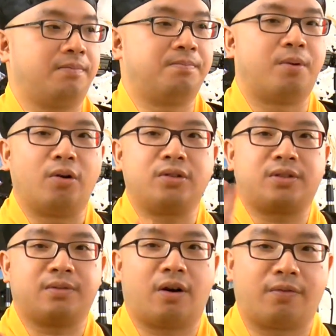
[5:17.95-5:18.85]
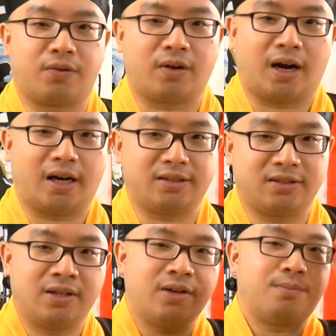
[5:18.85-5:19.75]
most of you guys,
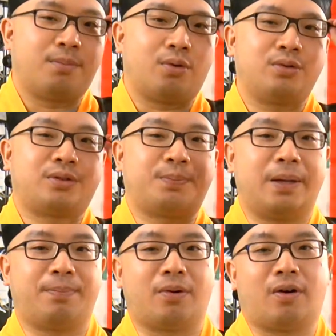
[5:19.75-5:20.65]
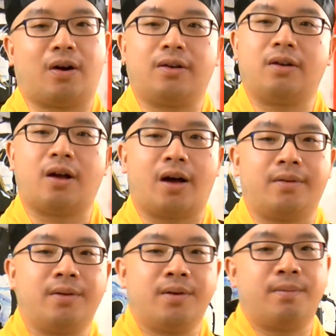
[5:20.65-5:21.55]
most people are
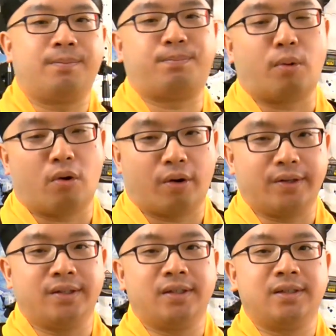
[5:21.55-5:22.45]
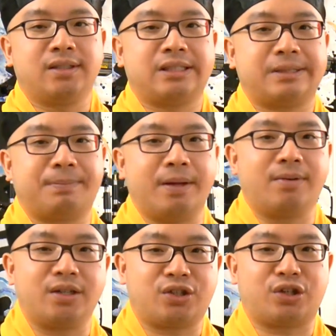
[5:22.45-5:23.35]
not born
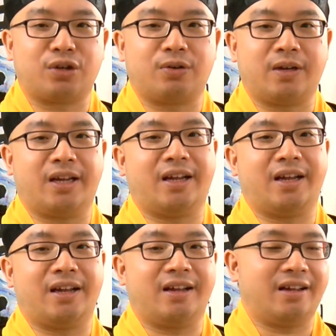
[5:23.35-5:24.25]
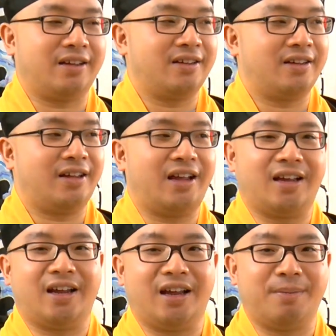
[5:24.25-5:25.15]
spiritually
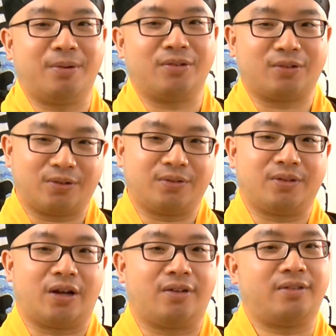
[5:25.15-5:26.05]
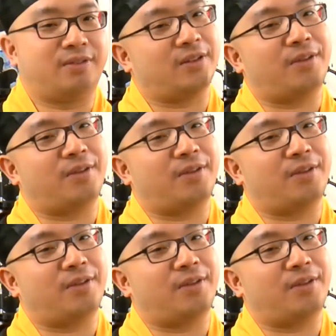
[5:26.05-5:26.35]
enabled or not